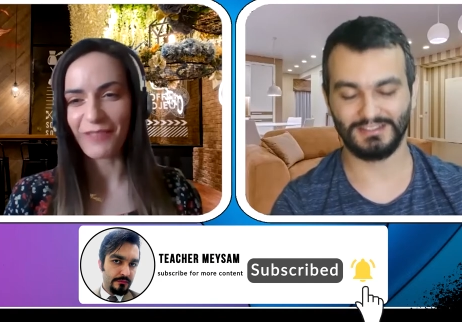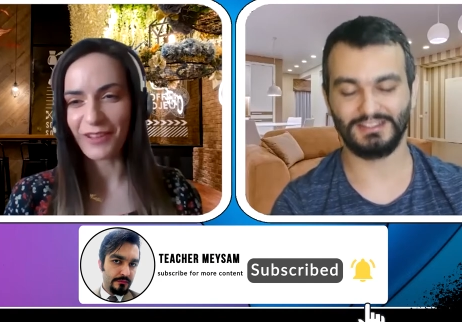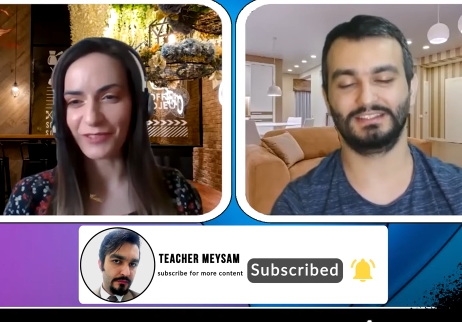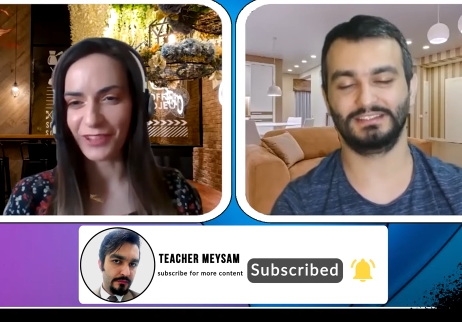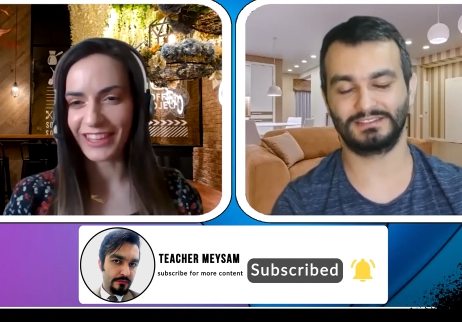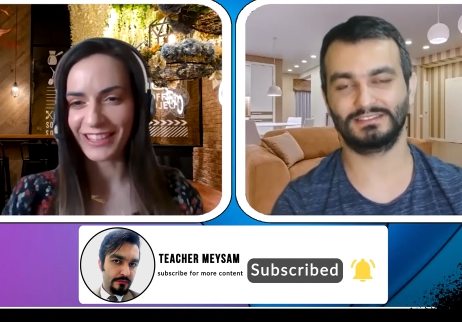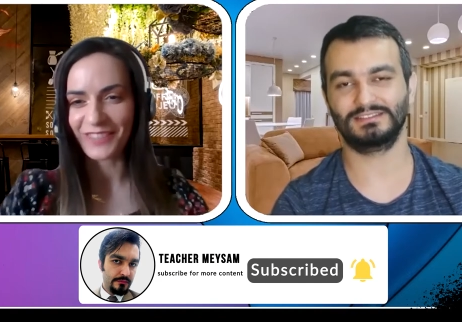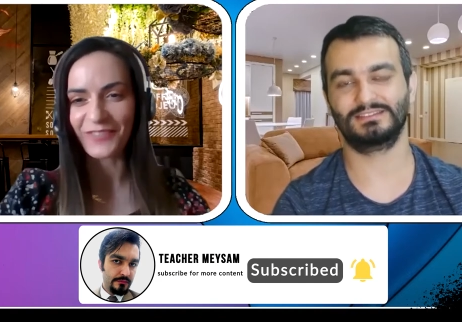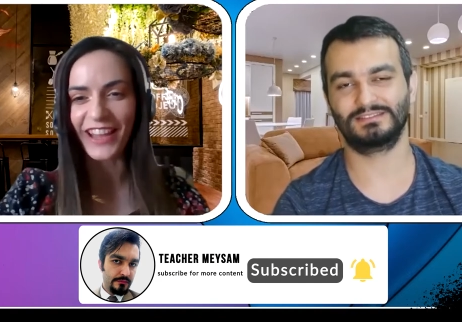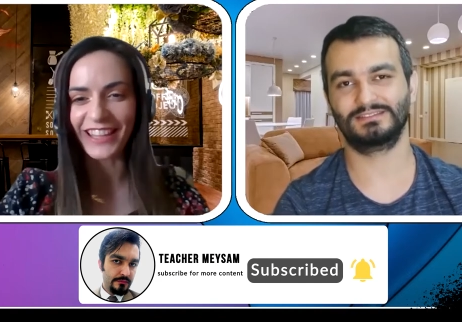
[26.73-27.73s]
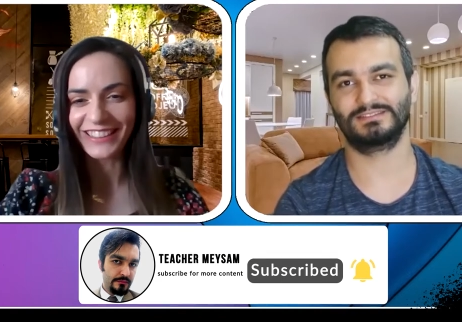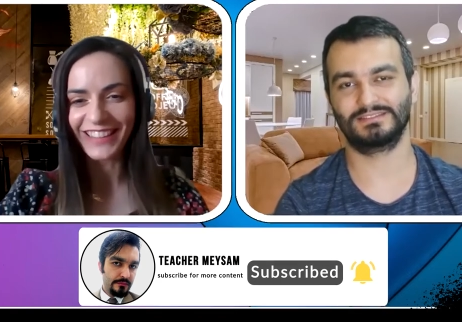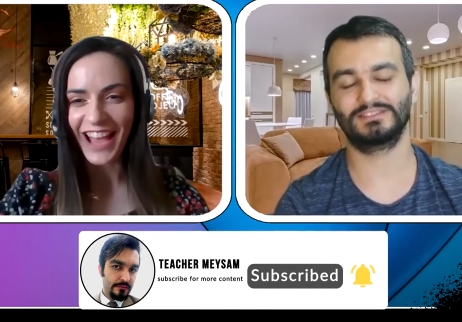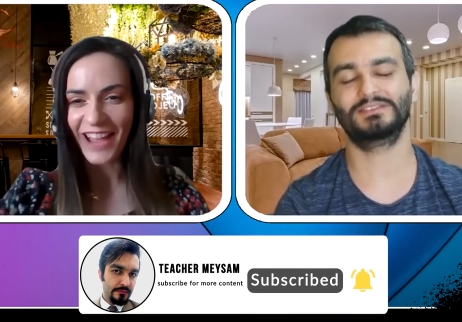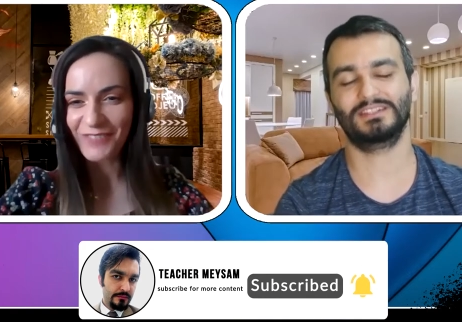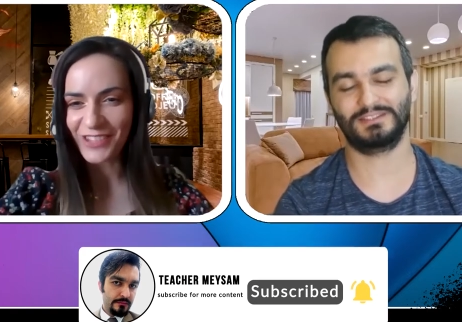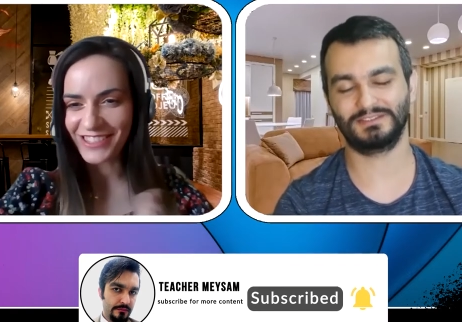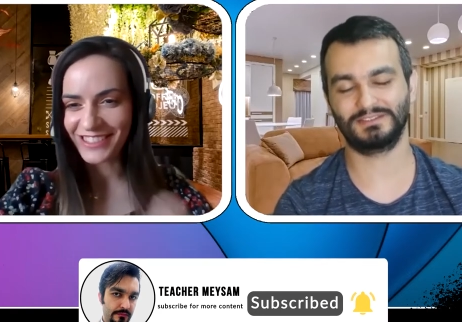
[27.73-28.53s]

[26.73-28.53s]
Speaker 1: everything it's fine. I'm just